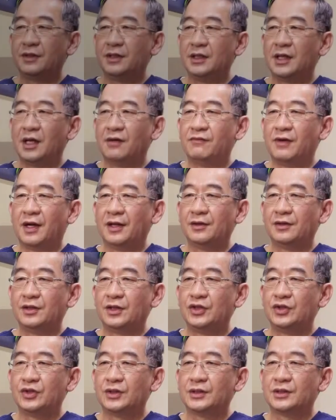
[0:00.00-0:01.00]
the
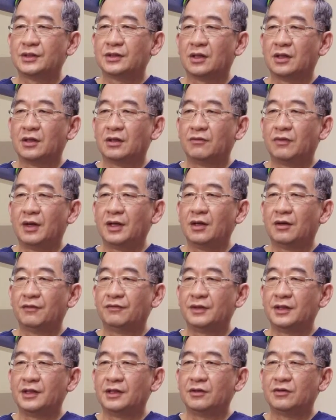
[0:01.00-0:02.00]
advantages, uh, one
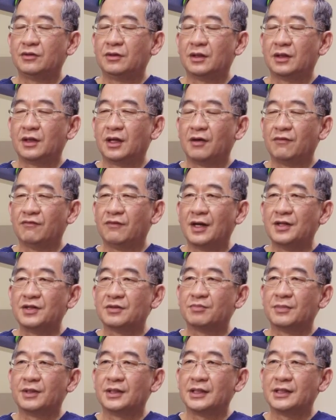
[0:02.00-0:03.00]
of the uh,
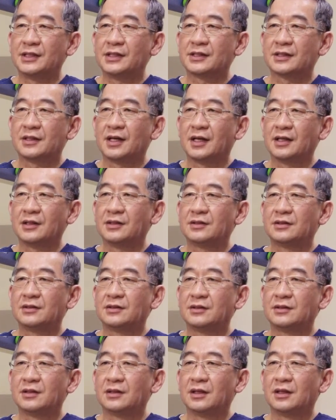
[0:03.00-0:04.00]
advancement in
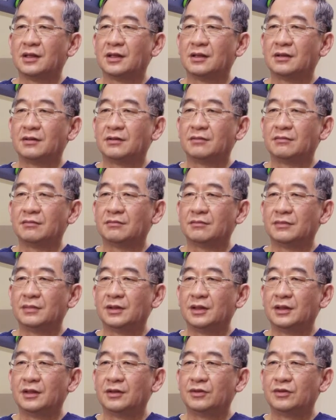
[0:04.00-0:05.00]
science uh,
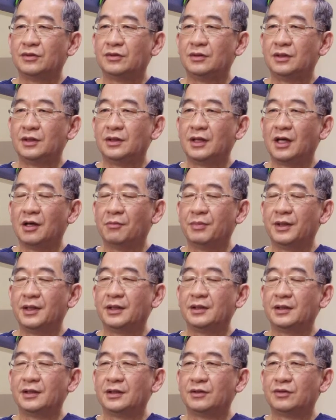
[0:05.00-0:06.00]
in, in
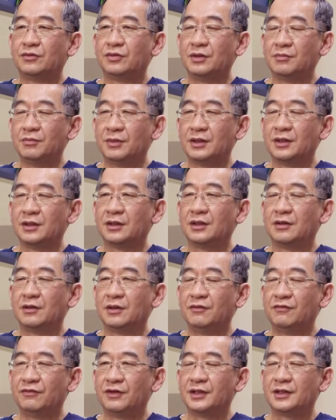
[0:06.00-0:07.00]
helping the treatment in
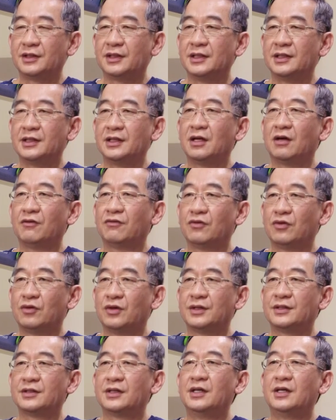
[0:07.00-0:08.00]
infertility, of
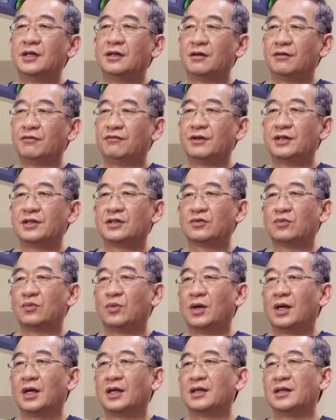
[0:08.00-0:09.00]
course, the first
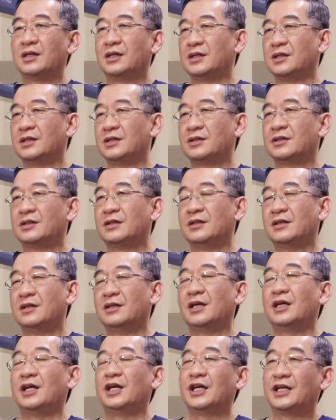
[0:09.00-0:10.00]
one is
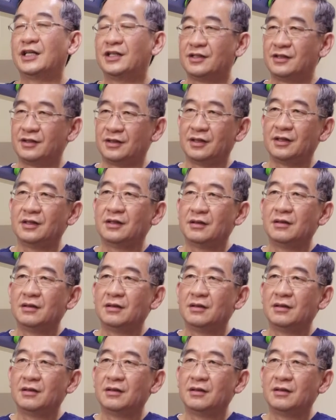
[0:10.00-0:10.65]
ICSI,